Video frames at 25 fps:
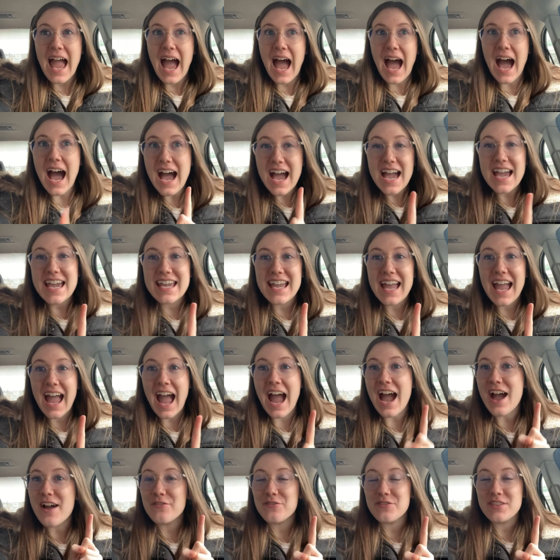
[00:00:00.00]
I
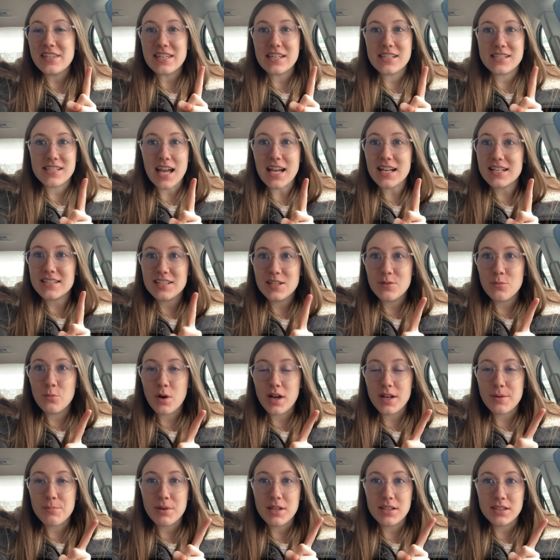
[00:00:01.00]
have the exact same
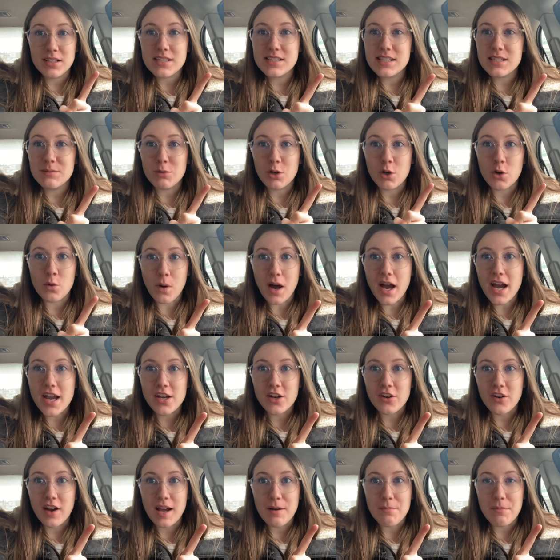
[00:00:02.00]
one but Lizzie
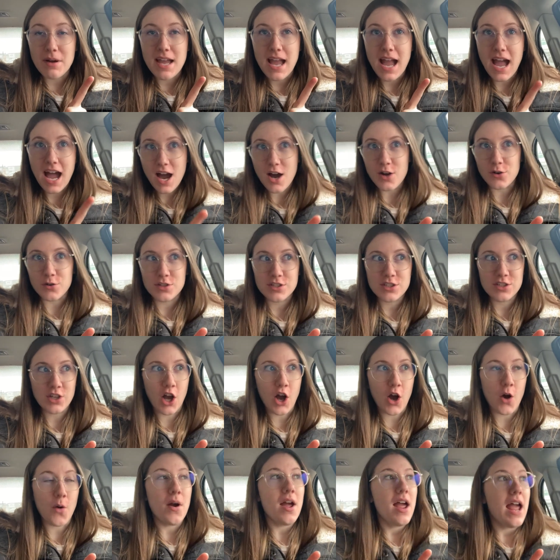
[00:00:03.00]
McGuire at my house.
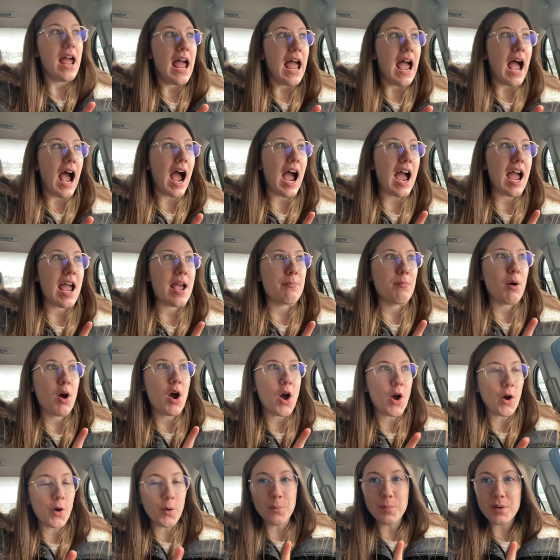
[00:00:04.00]
So I'm
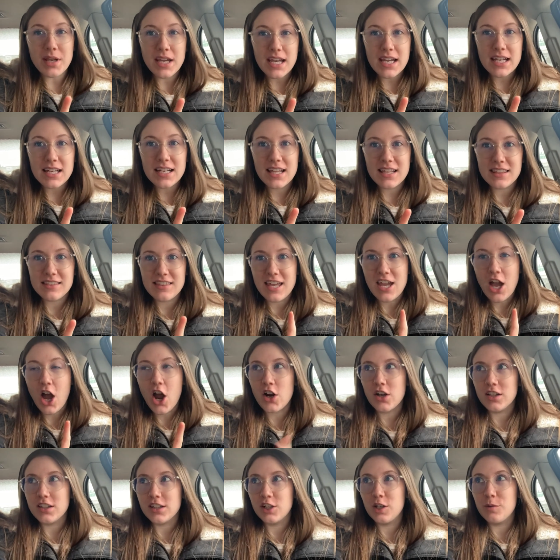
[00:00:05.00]
hoping they
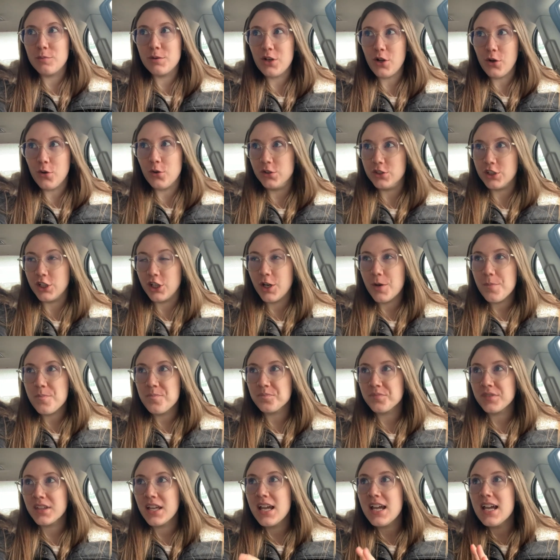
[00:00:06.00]
are a little bit older.
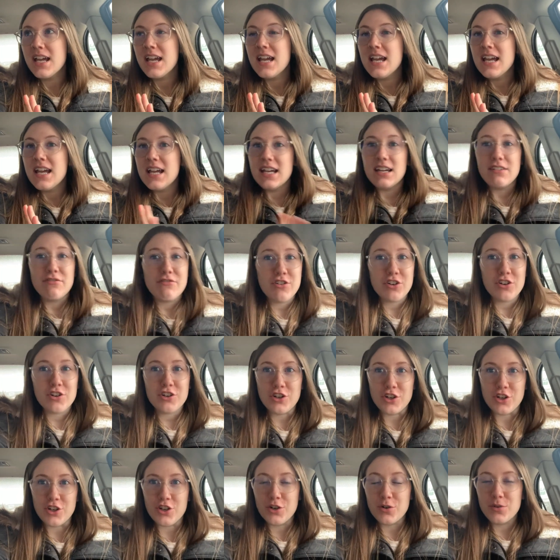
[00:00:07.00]
If they're
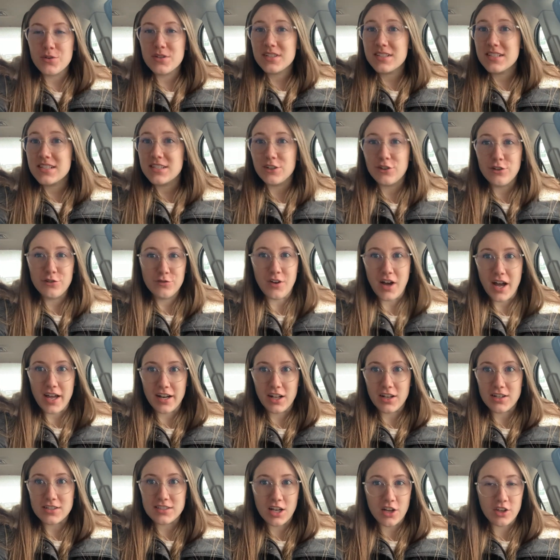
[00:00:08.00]
new, still fine,
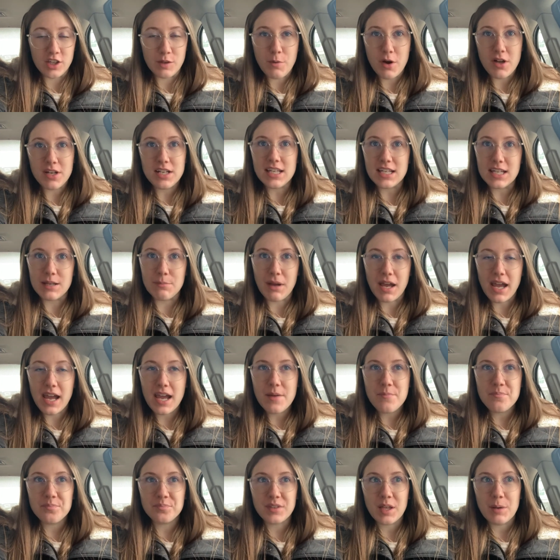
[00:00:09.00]
I'll sell them on
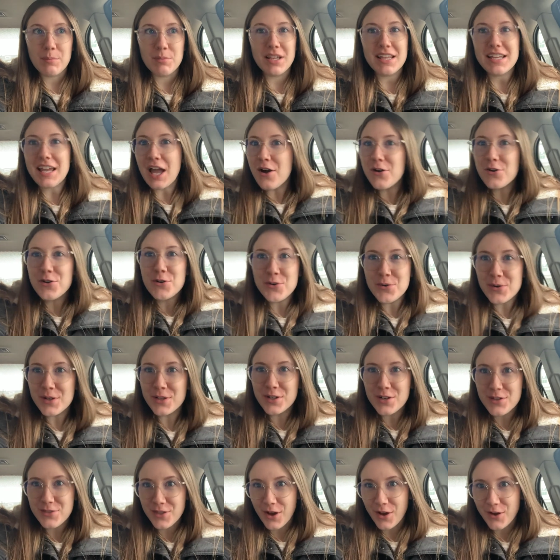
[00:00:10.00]
eBay. But like, how cool
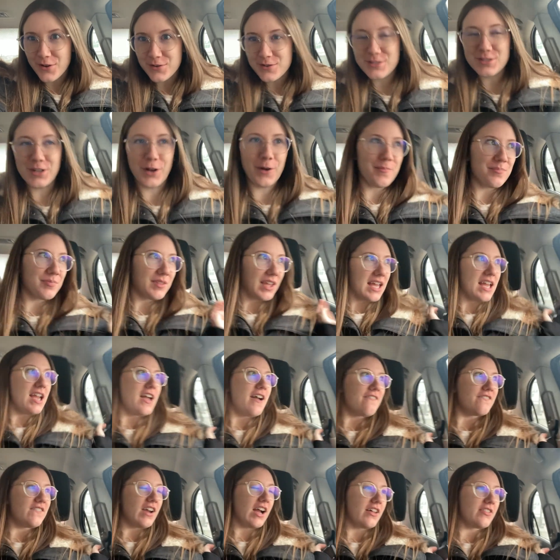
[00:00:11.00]
are those? So
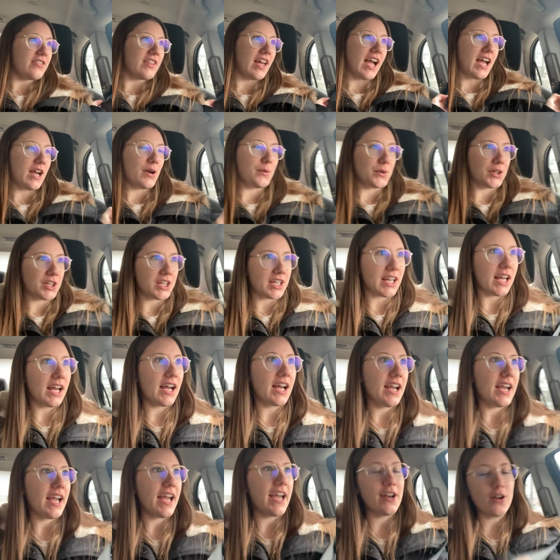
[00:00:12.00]
found that, we're gonna
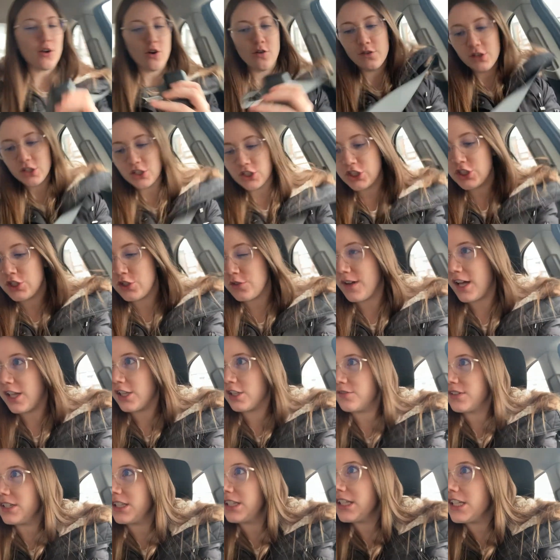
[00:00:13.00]
head over to
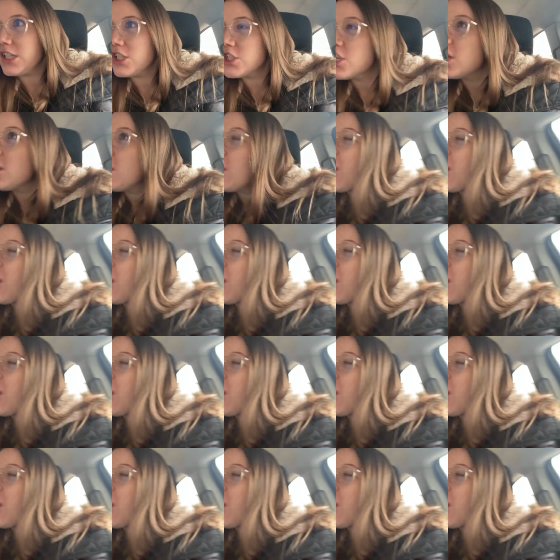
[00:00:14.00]
Value Village.